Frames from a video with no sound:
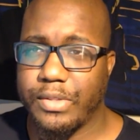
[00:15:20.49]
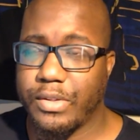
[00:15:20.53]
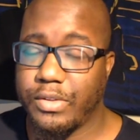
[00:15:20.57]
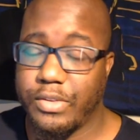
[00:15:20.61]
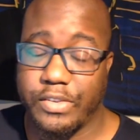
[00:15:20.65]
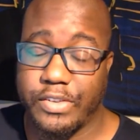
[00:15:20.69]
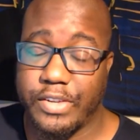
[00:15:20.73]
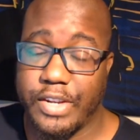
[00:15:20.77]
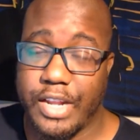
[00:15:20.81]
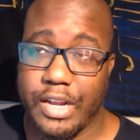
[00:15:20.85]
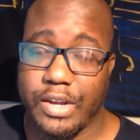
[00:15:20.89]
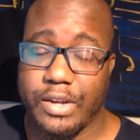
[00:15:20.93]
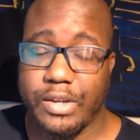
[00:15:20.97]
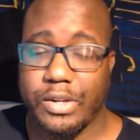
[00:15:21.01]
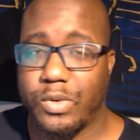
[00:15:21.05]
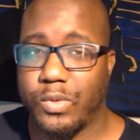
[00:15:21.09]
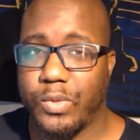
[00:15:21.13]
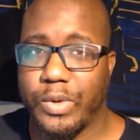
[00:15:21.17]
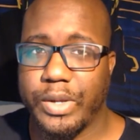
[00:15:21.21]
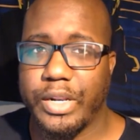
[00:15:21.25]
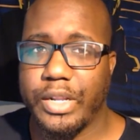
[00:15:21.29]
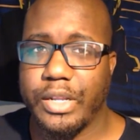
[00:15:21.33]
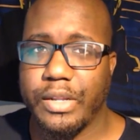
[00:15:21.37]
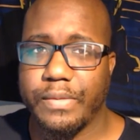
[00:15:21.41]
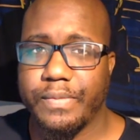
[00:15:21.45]
They're just not going to
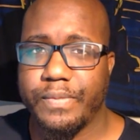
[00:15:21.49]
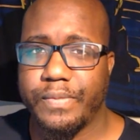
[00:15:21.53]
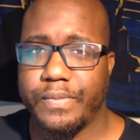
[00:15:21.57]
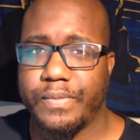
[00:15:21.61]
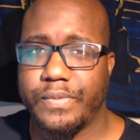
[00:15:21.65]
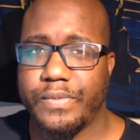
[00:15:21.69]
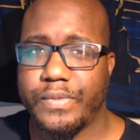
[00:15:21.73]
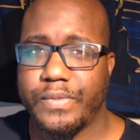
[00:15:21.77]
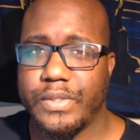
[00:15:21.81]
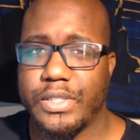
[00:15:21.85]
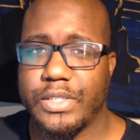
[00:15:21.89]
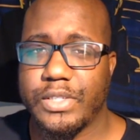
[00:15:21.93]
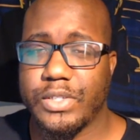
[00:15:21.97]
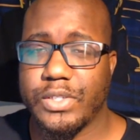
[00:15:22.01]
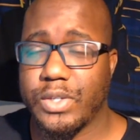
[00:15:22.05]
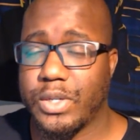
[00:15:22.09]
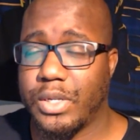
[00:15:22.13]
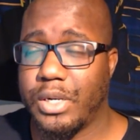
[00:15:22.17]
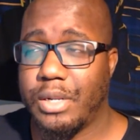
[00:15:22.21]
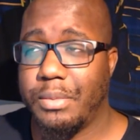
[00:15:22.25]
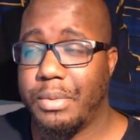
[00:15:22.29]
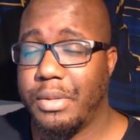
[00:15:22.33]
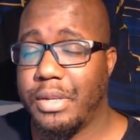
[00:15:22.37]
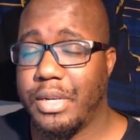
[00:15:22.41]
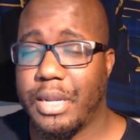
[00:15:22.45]
win it. It's going
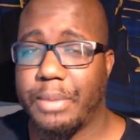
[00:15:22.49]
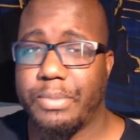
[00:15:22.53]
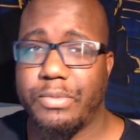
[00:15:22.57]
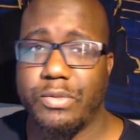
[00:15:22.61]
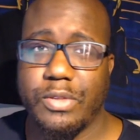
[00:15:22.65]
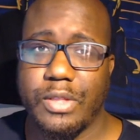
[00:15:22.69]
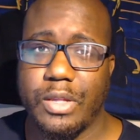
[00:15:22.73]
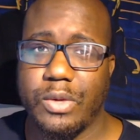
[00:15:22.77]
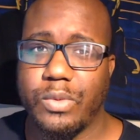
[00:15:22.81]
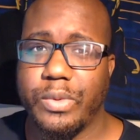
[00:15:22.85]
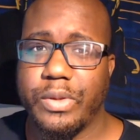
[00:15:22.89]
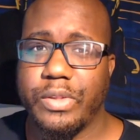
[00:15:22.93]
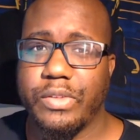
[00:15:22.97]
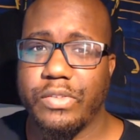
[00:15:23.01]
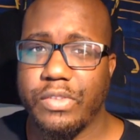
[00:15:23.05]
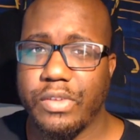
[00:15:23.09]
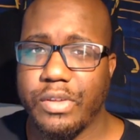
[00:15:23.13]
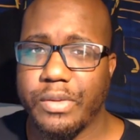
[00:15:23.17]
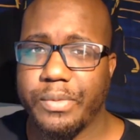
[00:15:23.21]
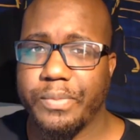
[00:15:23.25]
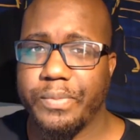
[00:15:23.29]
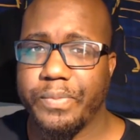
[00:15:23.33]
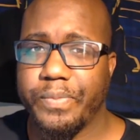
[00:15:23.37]
to be Neptune that wins it.